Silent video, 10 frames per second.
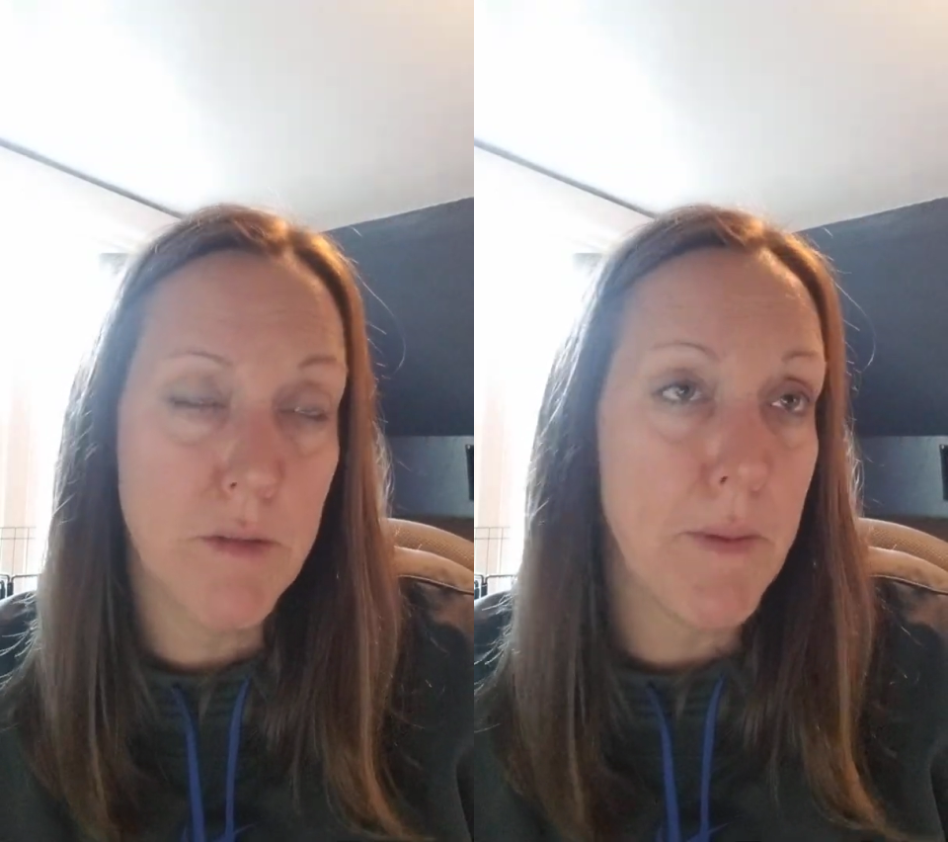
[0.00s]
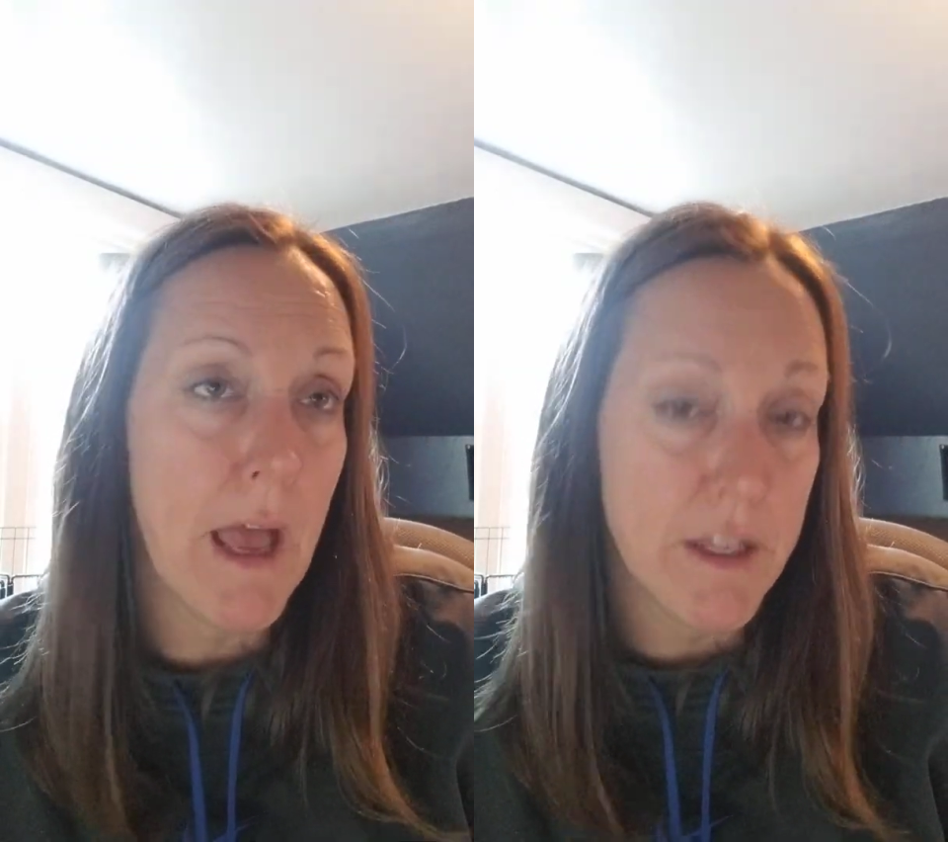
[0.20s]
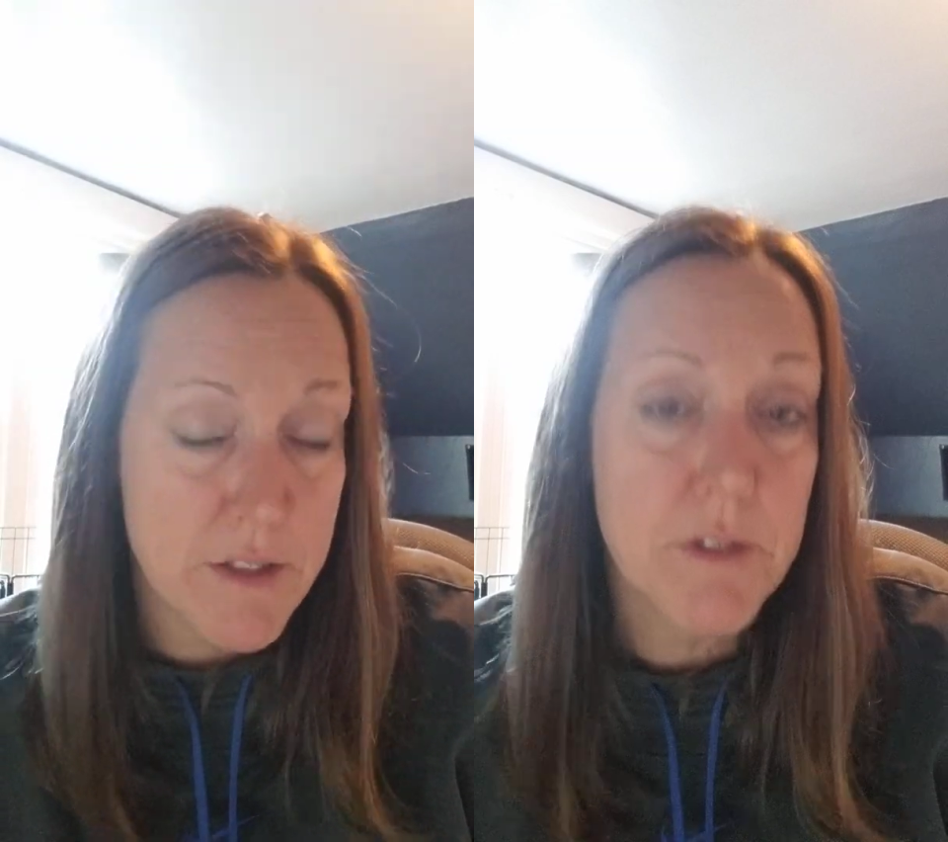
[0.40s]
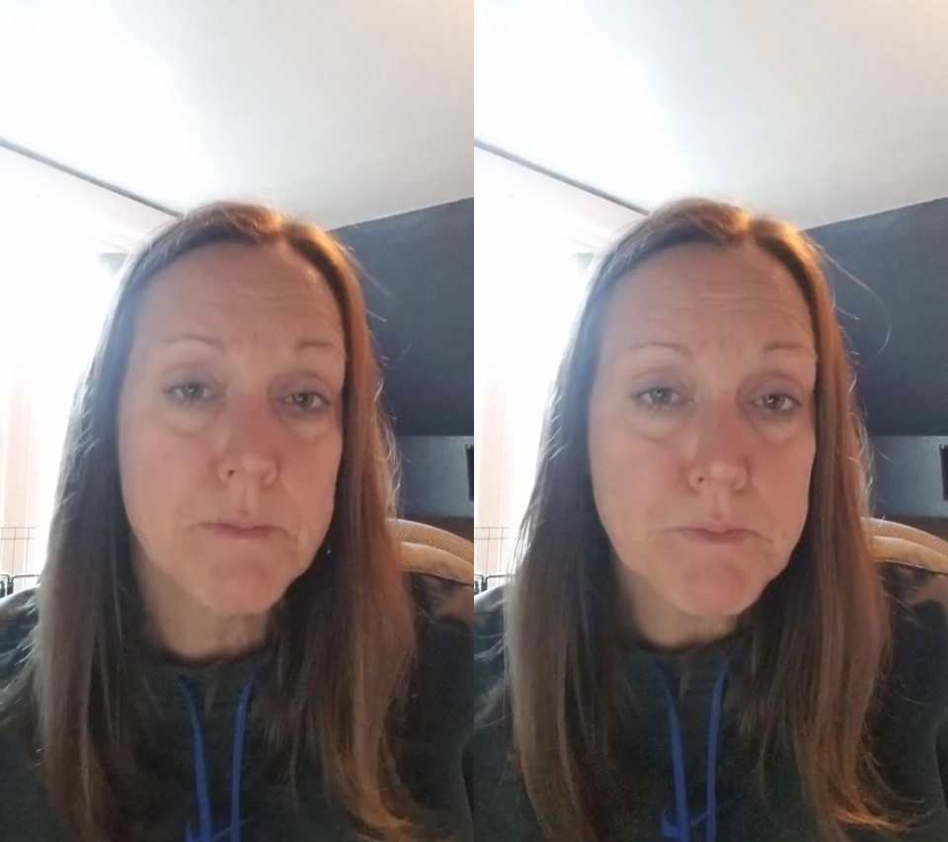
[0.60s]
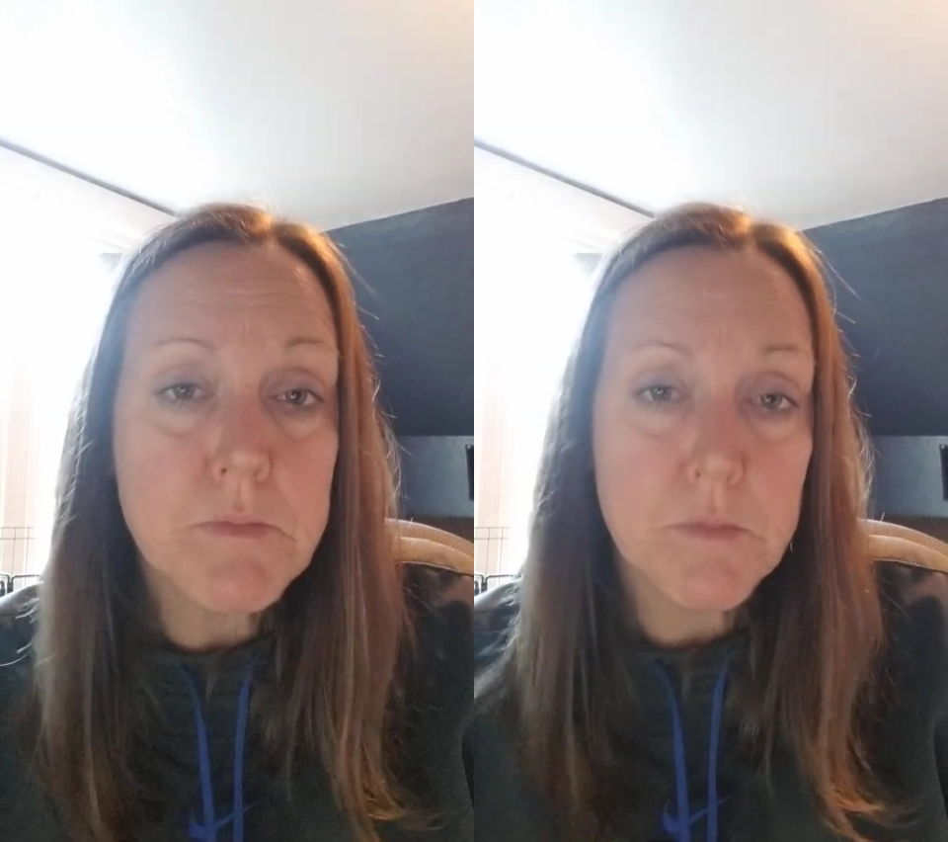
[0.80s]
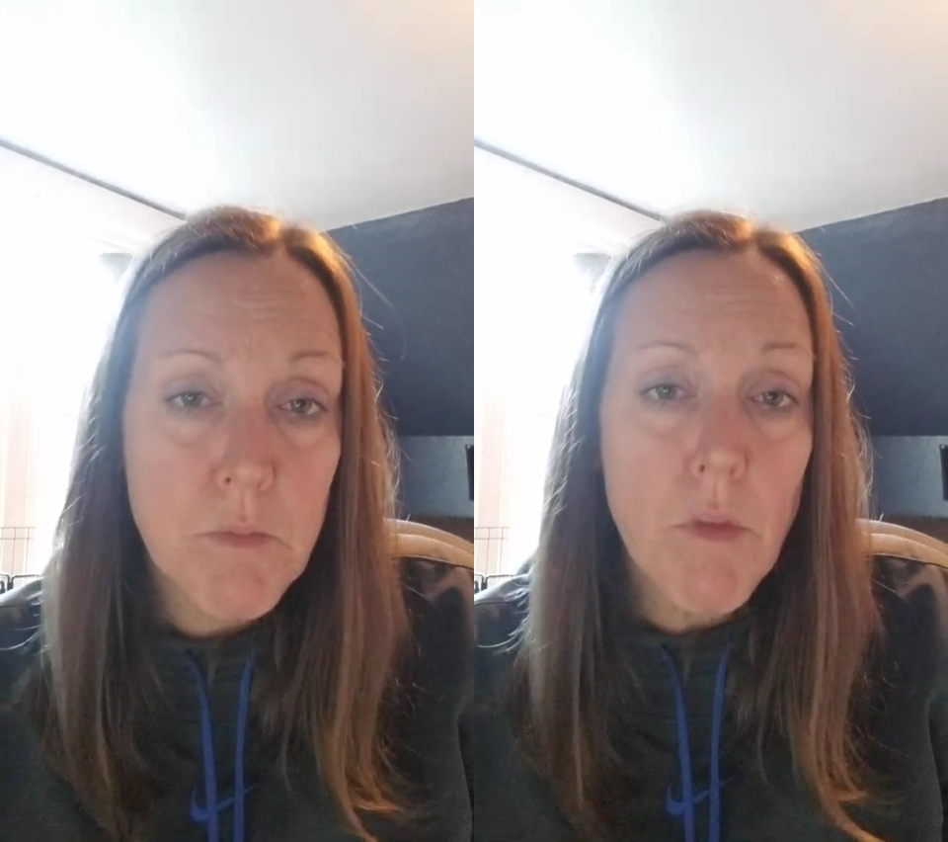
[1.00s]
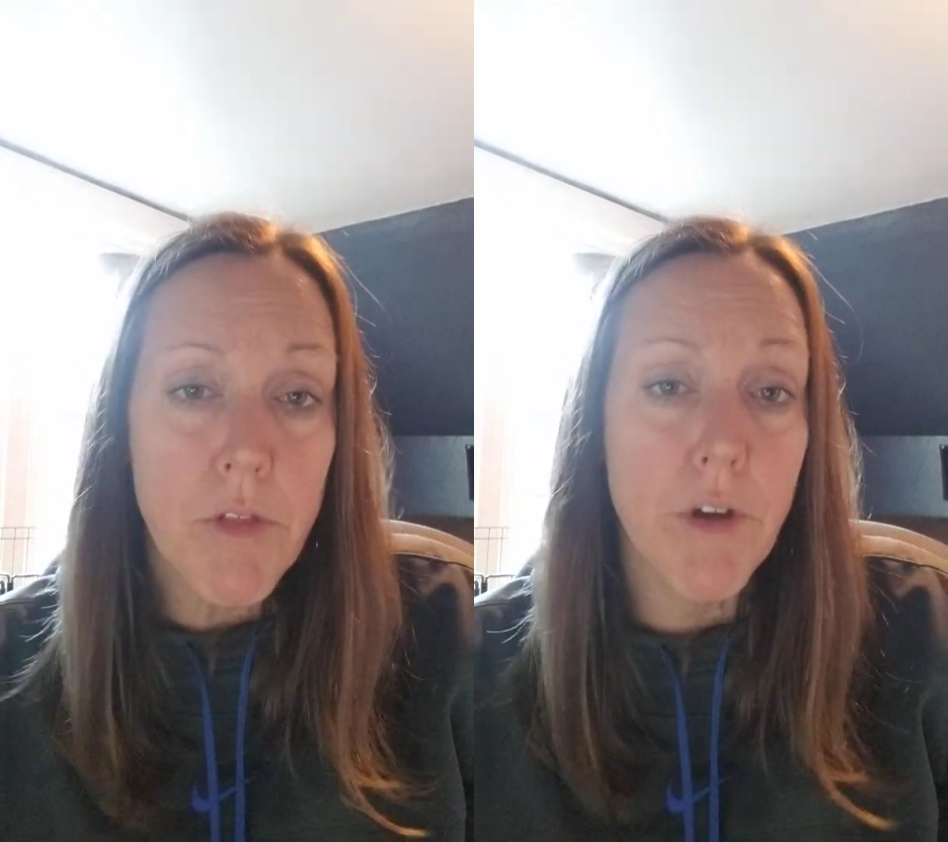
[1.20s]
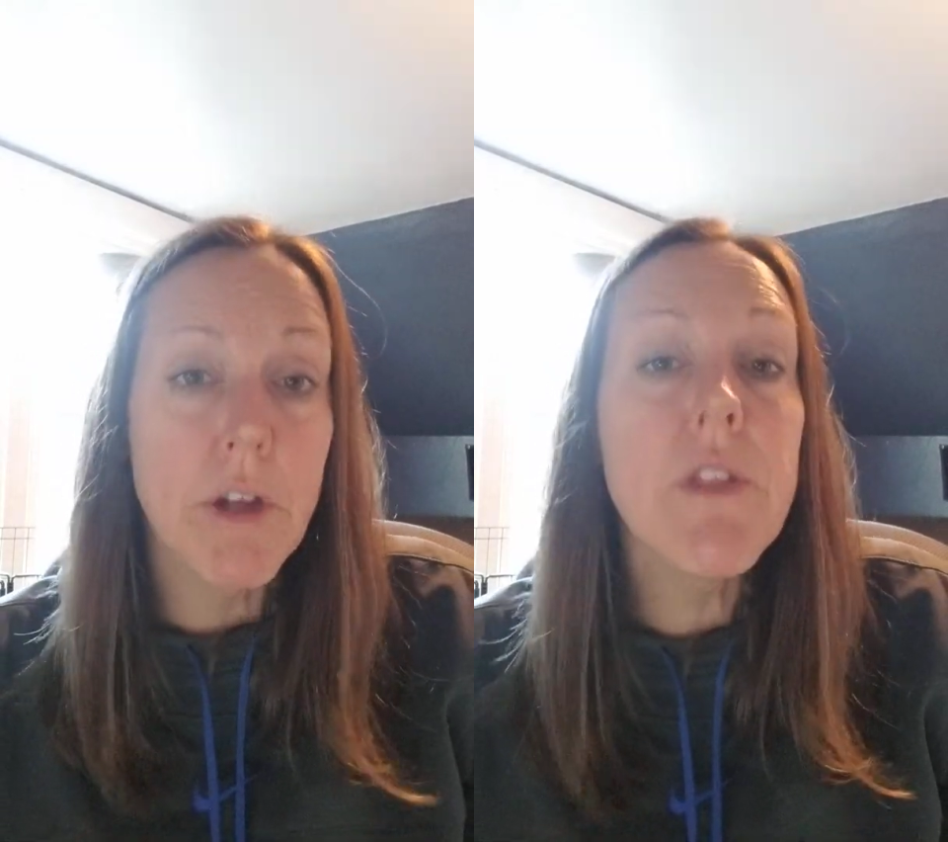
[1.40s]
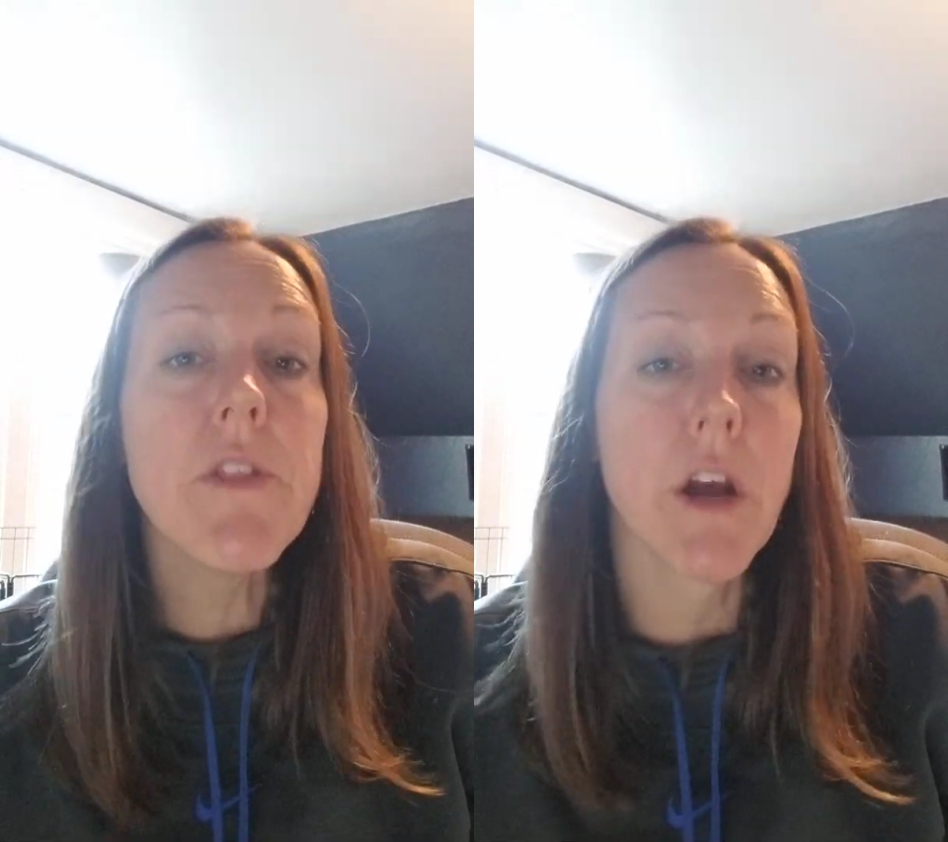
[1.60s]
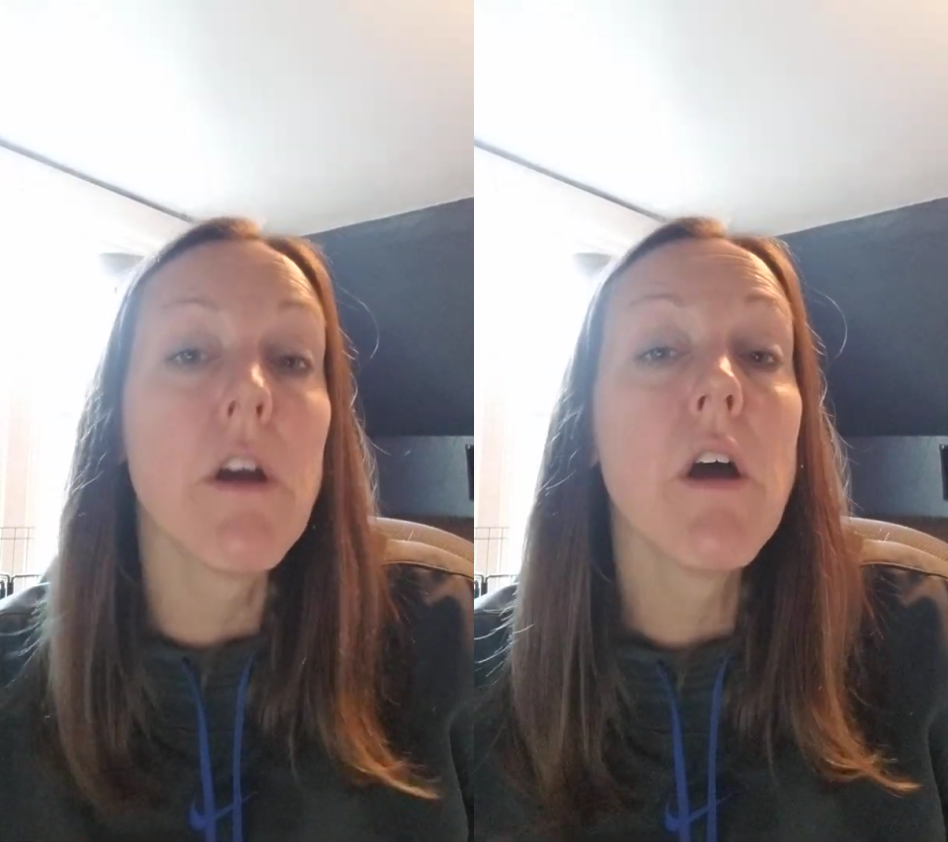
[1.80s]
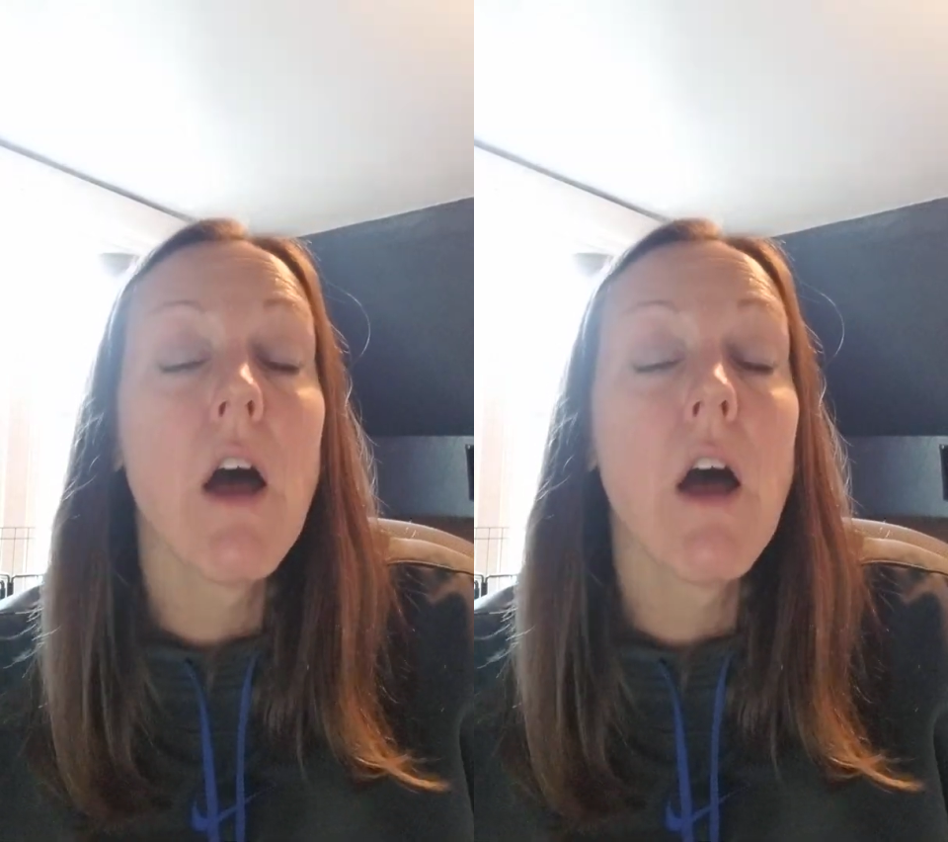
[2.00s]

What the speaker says: past, they're in there.